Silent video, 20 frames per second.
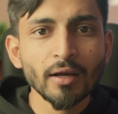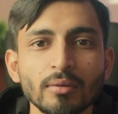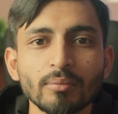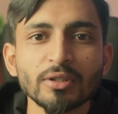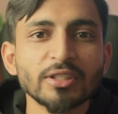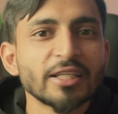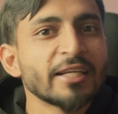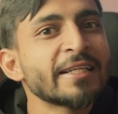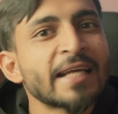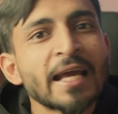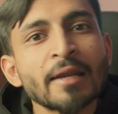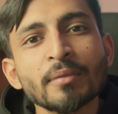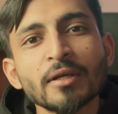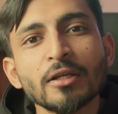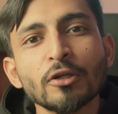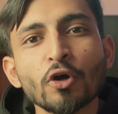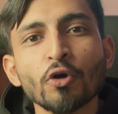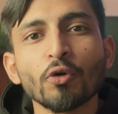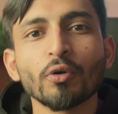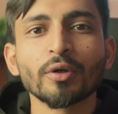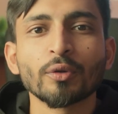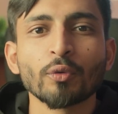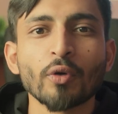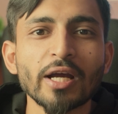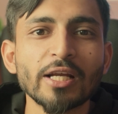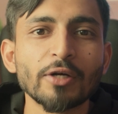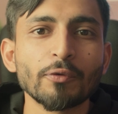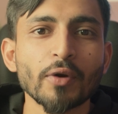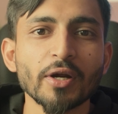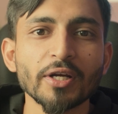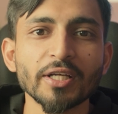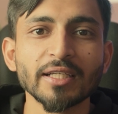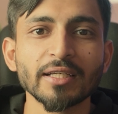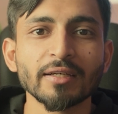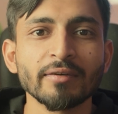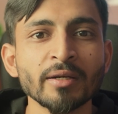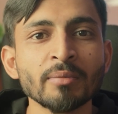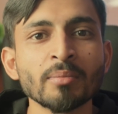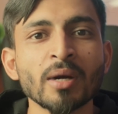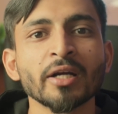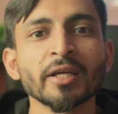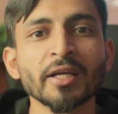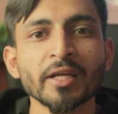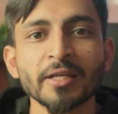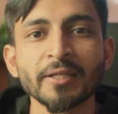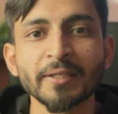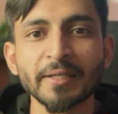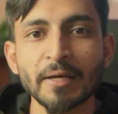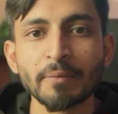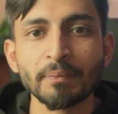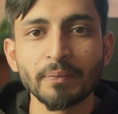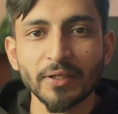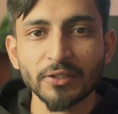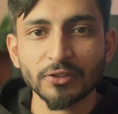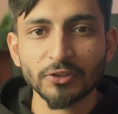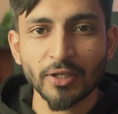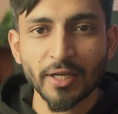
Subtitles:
But it can be lower while running remarketing campaigns,